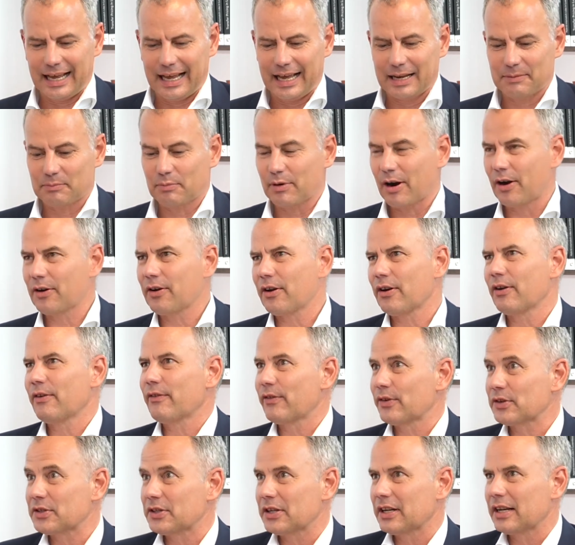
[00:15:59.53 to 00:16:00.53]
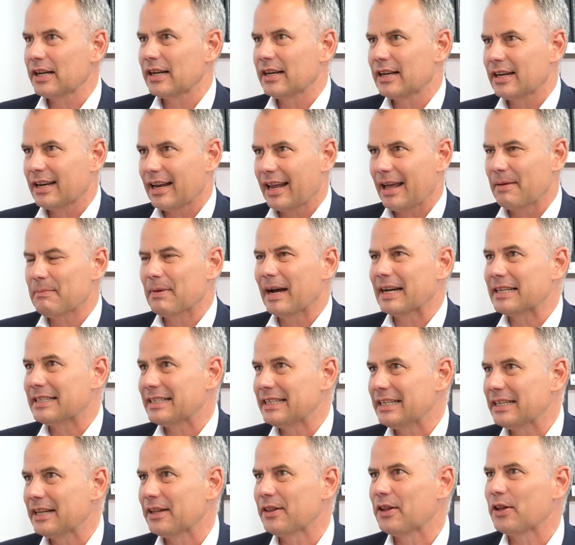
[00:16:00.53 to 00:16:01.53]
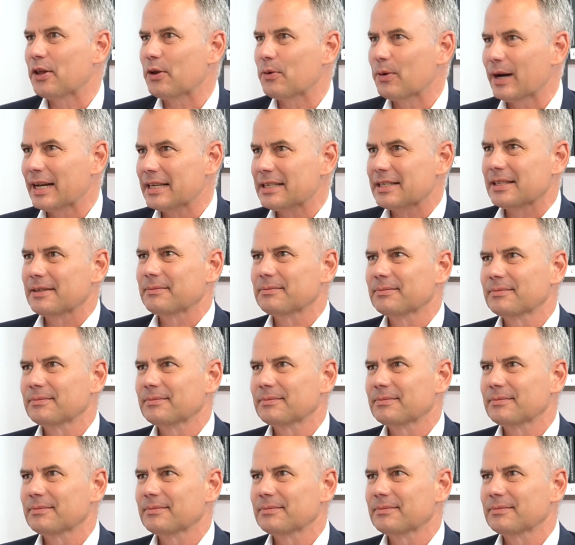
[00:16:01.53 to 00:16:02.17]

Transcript: at Brown University and MIT in the US.